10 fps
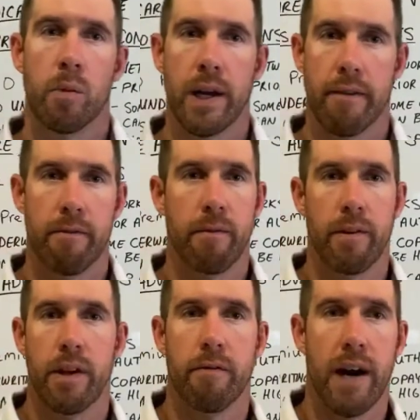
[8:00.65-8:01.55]
We have
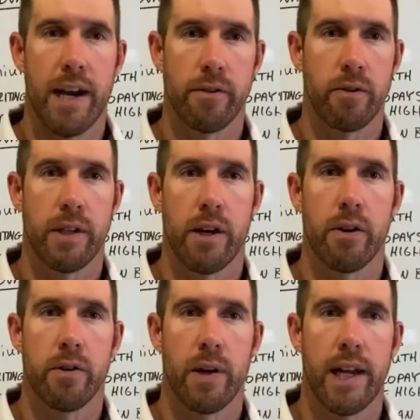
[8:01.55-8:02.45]
advisors that are
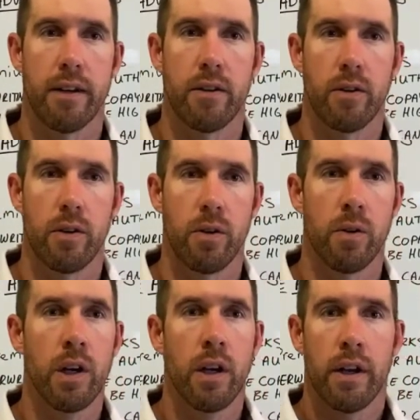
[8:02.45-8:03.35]
trained to
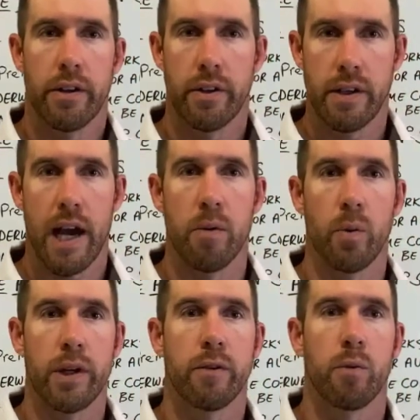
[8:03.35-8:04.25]
decide
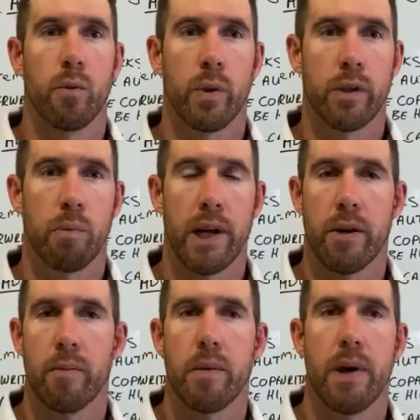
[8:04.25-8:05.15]
which plan
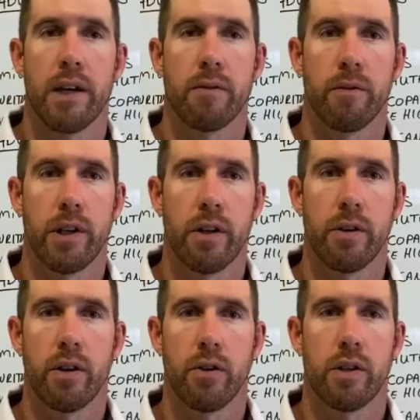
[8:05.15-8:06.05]
would be best for you
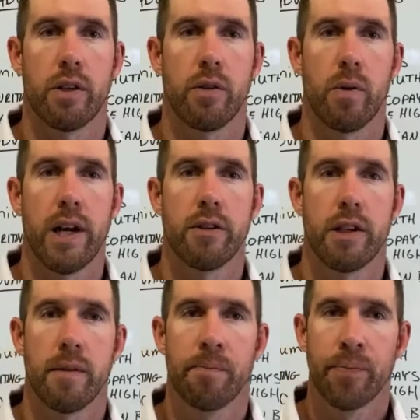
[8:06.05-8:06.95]
in your
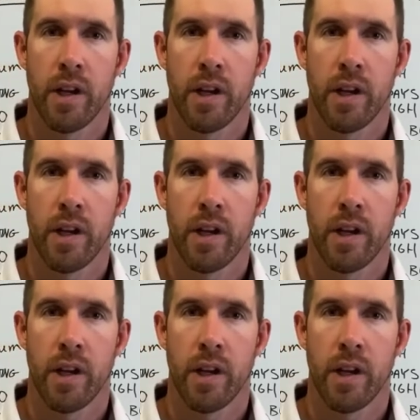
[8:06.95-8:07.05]
situation.